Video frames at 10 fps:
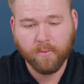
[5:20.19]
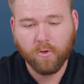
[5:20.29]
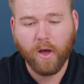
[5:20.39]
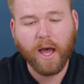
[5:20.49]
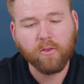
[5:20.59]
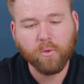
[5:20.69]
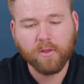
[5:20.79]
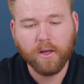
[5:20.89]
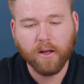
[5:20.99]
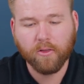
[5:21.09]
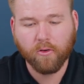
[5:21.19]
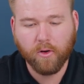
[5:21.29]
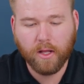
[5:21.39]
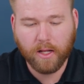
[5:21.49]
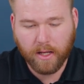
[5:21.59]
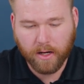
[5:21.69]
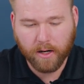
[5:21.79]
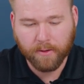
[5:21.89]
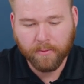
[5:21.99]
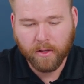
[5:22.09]
So as we'll see on screen
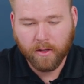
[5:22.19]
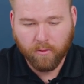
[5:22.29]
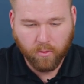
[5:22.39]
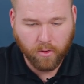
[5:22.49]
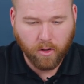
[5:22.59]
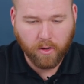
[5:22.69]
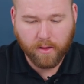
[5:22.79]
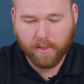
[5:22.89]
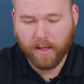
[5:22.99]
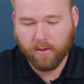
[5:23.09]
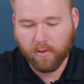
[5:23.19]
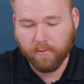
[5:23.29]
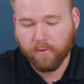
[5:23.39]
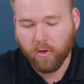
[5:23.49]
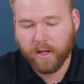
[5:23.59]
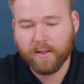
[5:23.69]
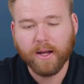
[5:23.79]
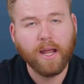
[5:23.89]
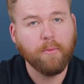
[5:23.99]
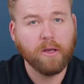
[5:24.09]
here, we'll notice that there's a fully
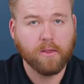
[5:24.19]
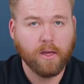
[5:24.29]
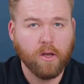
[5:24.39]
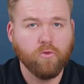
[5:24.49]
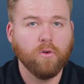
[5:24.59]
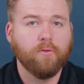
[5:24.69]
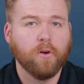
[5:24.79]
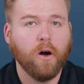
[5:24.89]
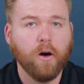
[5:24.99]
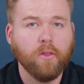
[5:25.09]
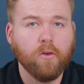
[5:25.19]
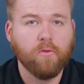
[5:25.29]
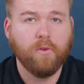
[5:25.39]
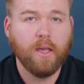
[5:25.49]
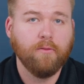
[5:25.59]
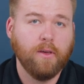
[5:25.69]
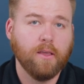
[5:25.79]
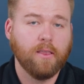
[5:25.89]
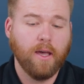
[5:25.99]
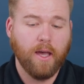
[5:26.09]
dynamic schedule for all those
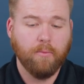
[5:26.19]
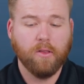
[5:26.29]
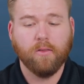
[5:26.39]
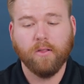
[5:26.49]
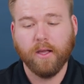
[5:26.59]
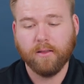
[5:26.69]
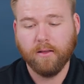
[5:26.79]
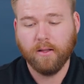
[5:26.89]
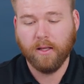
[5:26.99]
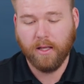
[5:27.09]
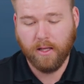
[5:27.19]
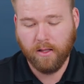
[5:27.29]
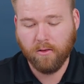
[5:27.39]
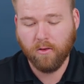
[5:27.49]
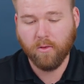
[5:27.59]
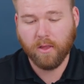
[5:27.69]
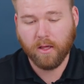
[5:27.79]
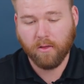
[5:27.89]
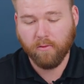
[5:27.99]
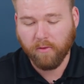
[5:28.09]
VAVs that have been selected into
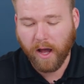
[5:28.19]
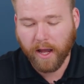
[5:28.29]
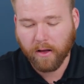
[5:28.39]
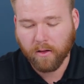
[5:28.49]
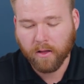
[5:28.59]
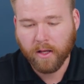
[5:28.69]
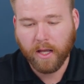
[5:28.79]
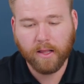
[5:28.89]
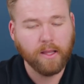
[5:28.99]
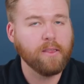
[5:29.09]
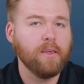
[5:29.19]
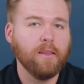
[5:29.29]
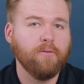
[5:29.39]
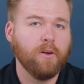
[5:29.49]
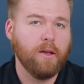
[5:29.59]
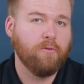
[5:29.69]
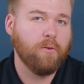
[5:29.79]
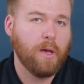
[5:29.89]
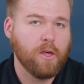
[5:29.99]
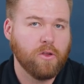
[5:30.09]
this file, and listing different
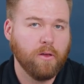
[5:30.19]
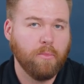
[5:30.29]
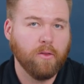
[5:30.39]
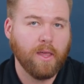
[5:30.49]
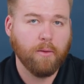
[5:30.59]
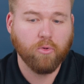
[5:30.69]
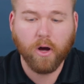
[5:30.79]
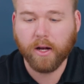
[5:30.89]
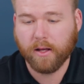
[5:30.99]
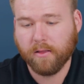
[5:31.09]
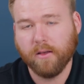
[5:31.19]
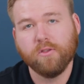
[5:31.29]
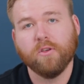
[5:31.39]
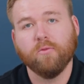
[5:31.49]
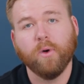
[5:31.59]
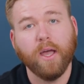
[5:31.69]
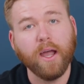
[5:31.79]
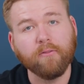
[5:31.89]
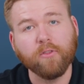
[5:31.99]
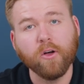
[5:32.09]
information about that product, such as what
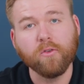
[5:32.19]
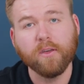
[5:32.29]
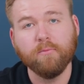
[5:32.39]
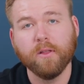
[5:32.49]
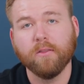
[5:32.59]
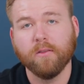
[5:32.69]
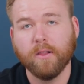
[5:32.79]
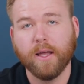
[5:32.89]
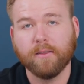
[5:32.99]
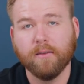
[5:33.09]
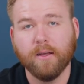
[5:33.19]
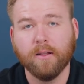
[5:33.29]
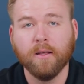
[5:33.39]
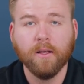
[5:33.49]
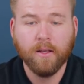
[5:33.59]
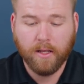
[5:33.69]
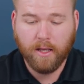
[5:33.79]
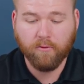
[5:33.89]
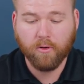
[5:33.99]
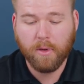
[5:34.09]
airflows have been selected,
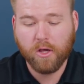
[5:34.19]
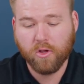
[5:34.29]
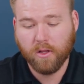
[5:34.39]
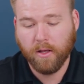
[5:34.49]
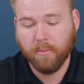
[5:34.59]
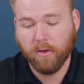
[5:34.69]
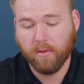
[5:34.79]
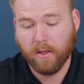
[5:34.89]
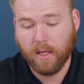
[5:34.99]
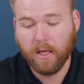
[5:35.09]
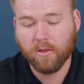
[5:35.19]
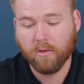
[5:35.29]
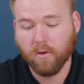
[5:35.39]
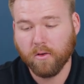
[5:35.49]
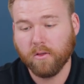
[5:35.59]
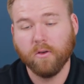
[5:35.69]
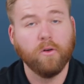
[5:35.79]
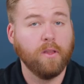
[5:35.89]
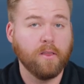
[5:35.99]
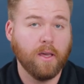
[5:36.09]
information about the heat source,
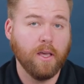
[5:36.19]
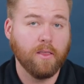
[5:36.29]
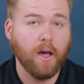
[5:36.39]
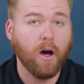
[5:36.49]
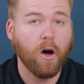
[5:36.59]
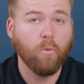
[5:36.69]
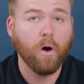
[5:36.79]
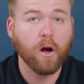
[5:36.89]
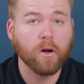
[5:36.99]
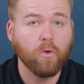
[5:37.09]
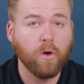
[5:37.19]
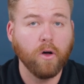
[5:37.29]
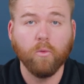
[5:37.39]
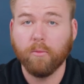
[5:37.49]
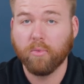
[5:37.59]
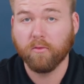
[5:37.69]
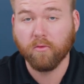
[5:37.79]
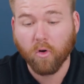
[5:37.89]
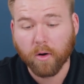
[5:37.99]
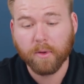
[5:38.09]
so in this case that hot water coil, what
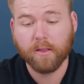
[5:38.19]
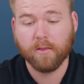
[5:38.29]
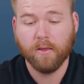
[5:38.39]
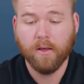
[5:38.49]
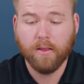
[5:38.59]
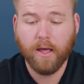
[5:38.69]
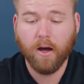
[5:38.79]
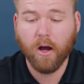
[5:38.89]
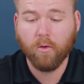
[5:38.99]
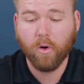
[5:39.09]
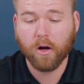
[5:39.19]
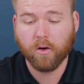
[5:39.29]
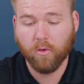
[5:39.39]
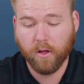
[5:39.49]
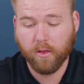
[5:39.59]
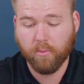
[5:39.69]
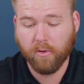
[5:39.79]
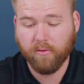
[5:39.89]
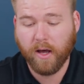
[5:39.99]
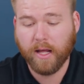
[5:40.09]
performance that hot water coil is
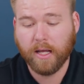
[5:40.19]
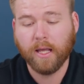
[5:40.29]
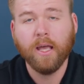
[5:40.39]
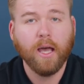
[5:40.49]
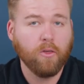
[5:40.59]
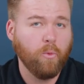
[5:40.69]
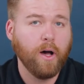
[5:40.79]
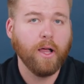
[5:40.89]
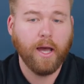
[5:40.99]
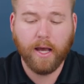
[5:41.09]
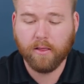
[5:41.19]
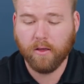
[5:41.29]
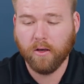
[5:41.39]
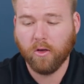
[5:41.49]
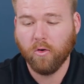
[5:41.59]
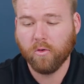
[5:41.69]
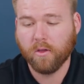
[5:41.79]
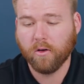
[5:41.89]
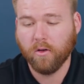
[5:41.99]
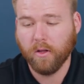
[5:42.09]
providing, as well as
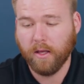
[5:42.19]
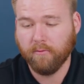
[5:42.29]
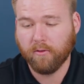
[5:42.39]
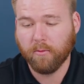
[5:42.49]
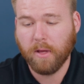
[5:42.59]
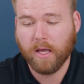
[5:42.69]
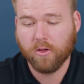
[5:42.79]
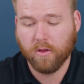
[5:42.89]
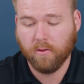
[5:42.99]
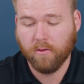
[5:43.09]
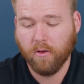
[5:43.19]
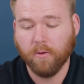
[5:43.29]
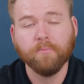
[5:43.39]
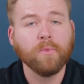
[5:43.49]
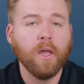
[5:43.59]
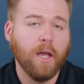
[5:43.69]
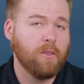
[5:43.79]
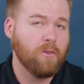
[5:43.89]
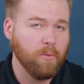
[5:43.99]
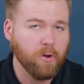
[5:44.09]
acoustical information too.
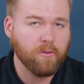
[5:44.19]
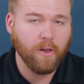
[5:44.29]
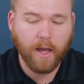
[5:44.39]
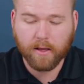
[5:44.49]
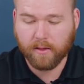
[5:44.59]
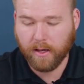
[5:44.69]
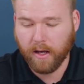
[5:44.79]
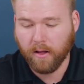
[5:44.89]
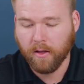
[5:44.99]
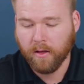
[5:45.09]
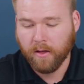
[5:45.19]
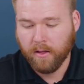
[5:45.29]
And similar to Excel,